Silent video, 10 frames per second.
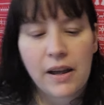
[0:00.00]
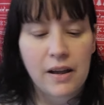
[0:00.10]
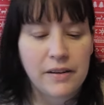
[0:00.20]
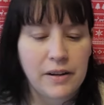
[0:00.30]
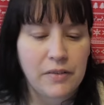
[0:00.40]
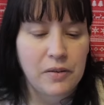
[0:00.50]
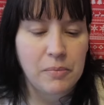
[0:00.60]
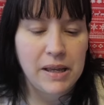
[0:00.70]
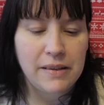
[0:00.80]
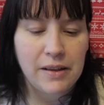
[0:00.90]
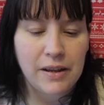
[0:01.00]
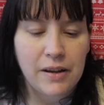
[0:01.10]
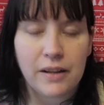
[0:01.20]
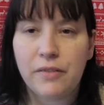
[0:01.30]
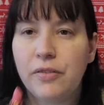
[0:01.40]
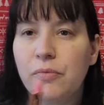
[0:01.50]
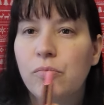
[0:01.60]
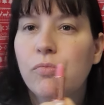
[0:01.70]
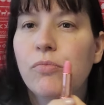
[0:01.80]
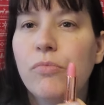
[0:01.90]
like, I don't know, to me it's like kind of
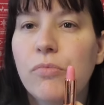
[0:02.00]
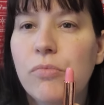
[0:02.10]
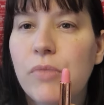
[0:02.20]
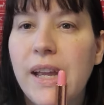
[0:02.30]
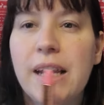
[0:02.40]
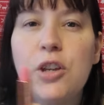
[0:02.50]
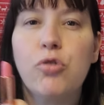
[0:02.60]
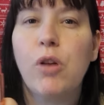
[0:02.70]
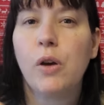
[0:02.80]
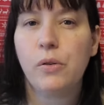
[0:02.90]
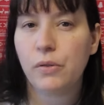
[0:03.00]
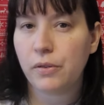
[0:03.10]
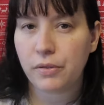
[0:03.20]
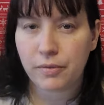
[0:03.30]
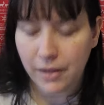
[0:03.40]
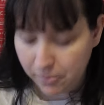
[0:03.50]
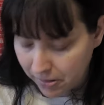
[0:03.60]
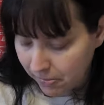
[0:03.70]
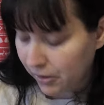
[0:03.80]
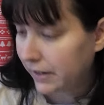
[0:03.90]
English rose in
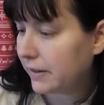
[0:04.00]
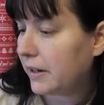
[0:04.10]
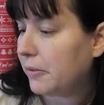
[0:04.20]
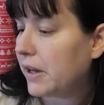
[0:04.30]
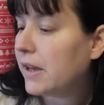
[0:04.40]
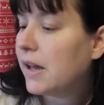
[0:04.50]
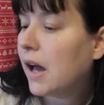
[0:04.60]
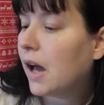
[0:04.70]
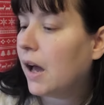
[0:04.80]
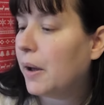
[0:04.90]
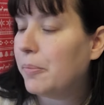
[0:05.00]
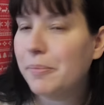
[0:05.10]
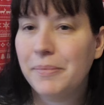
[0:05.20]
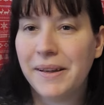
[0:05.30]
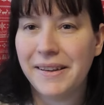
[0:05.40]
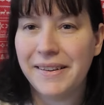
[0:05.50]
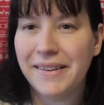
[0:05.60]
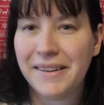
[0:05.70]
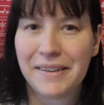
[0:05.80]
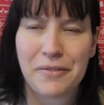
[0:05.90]
my mind anyway. I don't
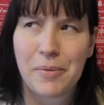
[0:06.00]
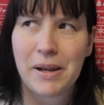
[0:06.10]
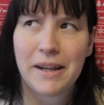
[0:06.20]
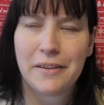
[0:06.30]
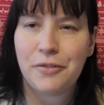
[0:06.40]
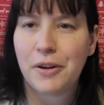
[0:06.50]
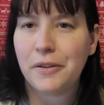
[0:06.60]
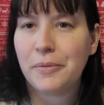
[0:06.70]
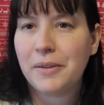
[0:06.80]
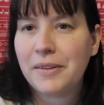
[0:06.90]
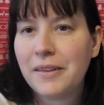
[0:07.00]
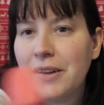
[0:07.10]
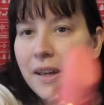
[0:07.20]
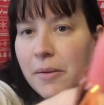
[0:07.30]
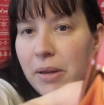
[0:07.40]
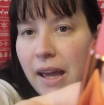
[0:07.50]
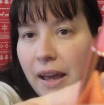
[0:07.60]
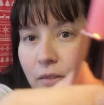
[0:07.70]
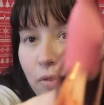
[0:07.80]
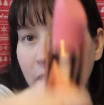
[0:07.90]
know if I'm an English rose, but still. But yeah,
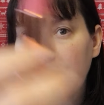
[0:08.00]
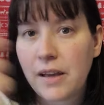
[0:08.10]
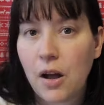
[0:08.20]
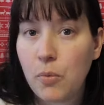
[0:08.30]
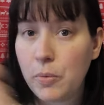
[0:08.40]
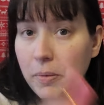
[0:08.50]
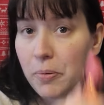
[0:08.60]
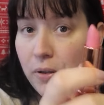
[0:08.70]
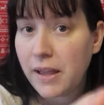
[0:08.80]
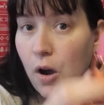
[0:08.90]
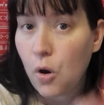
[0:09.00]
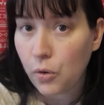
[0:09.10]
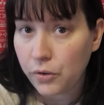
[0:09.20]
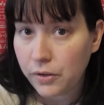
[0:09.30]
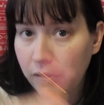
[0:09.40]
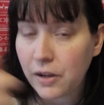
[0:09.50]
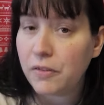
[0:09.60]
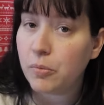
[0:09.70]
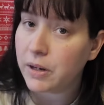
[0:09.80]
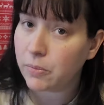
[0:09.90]
it's a really nice colour. I will be putting that on, so
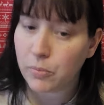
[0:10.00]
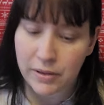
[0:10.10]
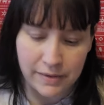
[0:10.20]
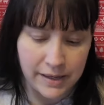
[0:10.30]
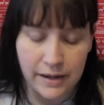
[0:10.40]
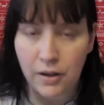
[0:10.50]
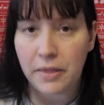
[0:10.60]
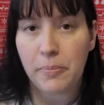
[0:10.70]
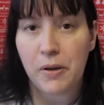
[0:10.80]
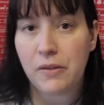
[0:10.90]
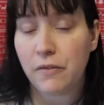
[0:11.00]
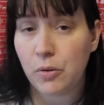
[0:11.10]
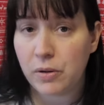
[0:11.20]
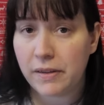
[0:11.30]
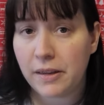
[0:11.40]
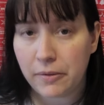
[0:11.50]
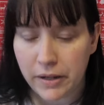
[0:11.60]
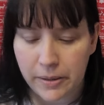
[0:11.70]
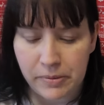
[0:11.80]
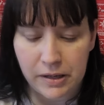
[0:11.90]
if you want to, once again, like the boots, if you want to see what
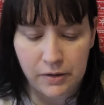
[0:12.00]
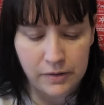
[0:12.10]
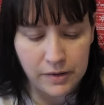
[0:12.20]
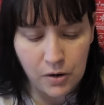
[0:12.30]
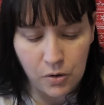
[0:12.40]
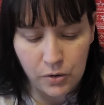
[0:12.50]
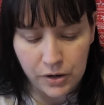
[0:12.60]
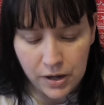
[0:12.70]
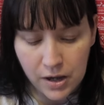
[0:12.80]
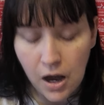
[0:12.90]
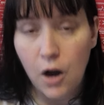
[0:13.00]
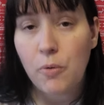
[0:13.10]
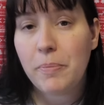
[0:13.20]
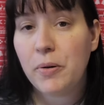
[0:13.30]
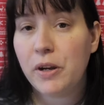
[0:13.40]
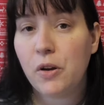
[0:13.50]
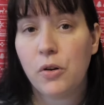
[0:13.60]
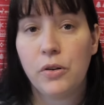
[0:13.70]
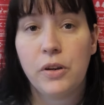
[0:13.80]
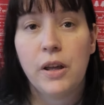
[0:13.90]
the lipstick looks like on, I'll be putting it
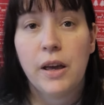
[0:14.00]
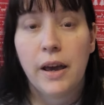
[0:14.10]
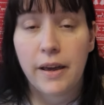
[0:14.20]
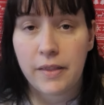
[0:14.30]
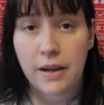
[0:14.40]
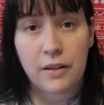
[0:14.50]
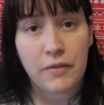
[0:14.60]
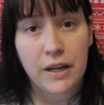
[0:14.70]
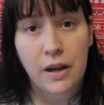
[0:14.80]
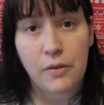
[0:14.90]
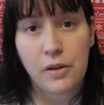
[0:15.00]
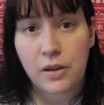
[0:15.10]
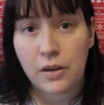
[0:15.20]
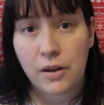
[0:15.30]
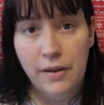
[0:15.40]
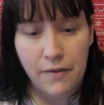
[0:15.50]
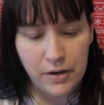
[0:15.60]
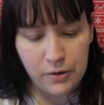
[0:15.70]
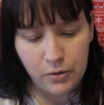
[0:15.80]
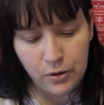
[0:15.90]
on at the end of the video and you can kind of have
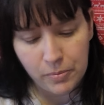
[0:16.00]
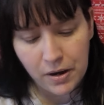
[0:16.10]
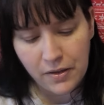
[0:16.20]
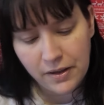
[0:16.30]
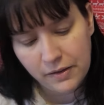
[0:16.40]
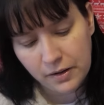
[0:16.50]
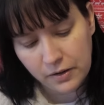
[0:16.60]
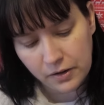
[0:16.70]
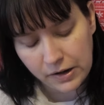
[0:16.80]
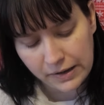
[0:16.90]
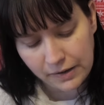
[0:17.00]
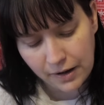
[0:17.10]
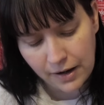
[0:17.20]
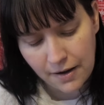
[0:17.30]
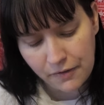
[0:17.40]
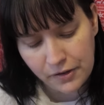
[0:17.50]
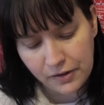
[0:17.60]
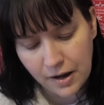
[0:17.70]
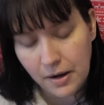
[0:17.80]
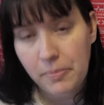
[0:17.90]
a little look, but I think it's gonna look nice. I love
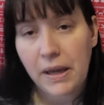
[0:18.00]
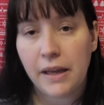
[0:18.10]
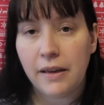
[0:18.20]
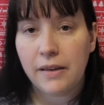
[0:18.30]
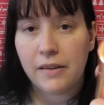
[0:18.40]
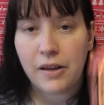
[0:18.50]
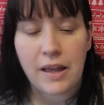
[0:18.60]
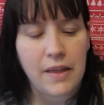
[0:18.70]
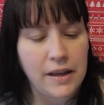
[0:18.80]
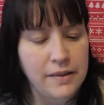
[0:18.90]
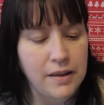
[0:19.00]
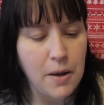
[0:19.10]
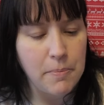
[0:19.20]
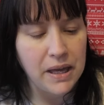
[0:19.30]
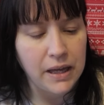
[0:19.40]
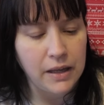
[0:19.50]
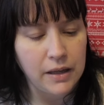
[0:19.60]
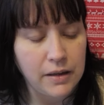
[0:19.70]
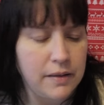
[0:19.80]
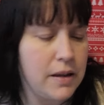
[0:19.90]
this colour pink. So yeah, that is
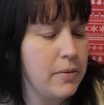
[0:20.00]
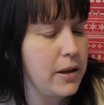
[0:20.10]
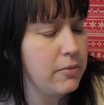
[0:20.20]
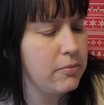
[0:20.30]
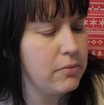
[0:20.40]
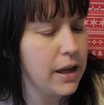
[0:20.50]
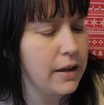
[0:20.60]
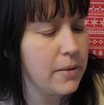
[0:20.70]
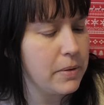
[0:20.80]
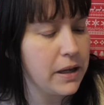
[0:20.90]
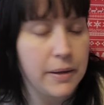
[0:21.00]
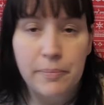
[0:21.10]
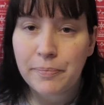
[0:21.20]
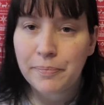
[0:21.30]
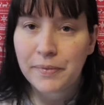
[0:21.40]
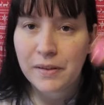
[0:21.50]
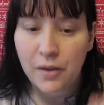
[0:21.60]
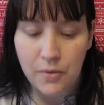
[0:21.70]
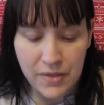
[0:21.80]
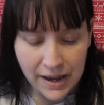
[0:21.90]
Cupcake. Is it Cupcake? Yeah, Cupcake.
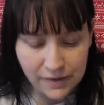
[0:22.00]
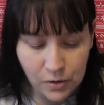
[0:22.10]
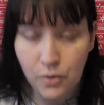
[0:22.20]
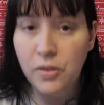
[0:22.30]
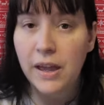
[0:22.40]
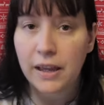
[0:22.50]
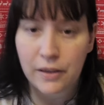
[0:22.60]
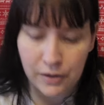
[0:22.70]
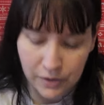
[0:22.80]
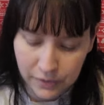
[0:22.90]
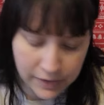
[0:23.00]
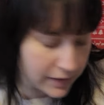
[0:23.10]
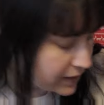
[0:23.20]
So that is cool, thank you.